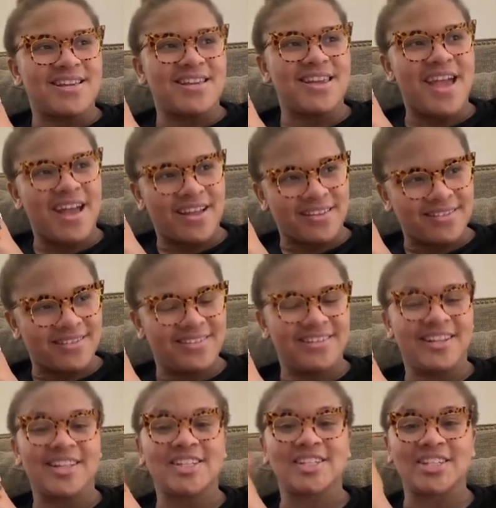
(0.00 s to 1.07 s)
That
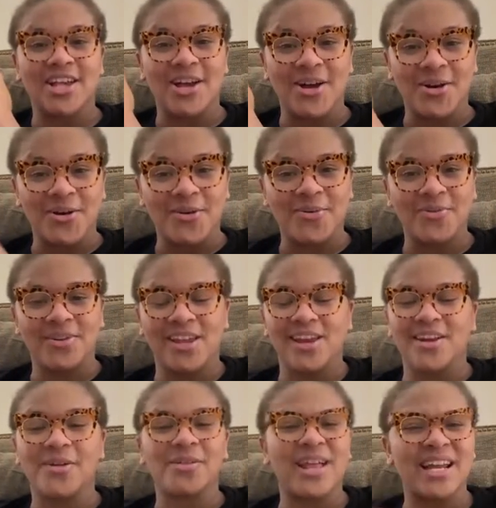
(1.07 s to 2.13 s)
just stay tuned. So,
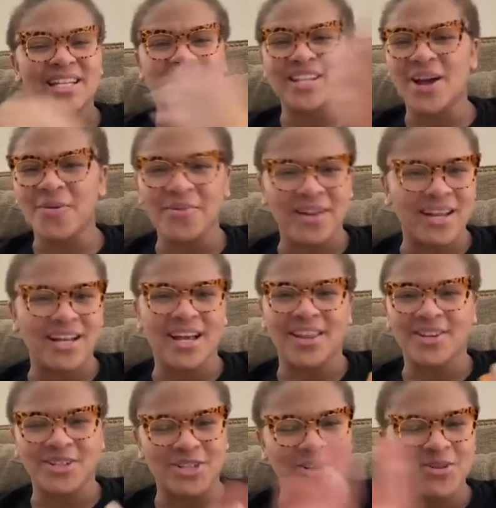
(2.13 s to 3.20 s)
let us know what
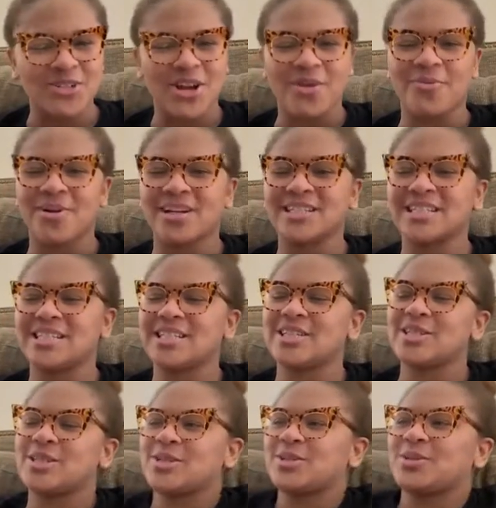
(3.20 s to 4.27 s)
other shows y'all want us to
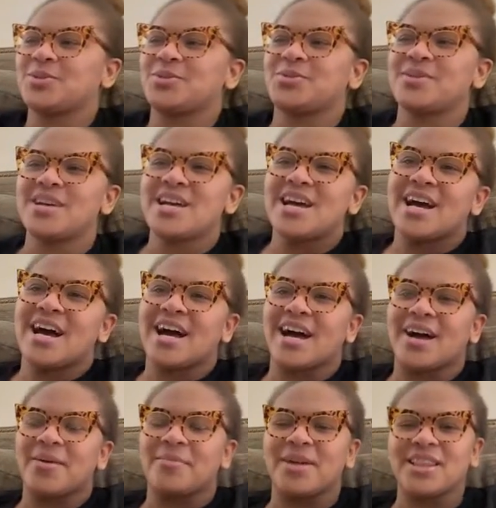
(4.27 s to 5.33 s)
do.
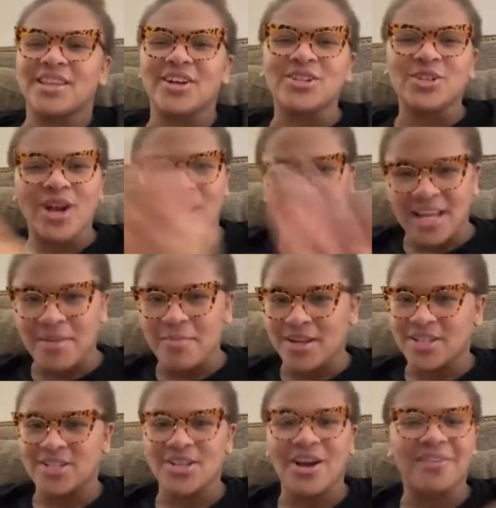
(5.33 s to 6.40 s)
They're trying to get
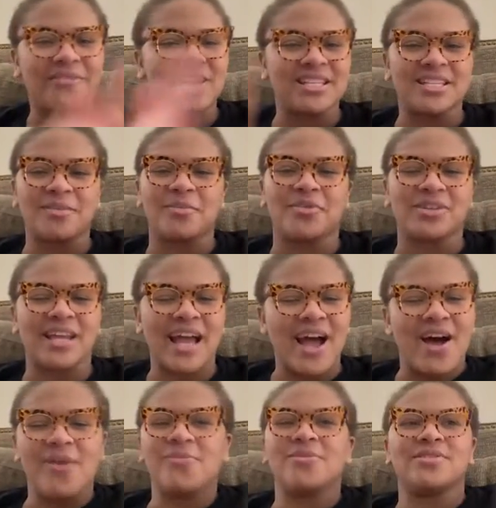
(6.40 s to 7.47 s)
me to start Reasonable
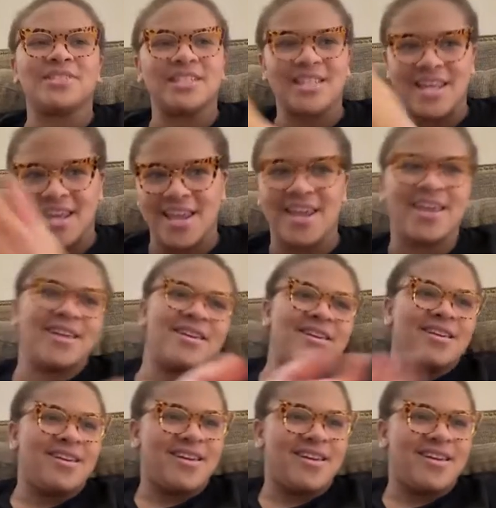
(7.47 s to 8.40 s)
Doubt. We'll see.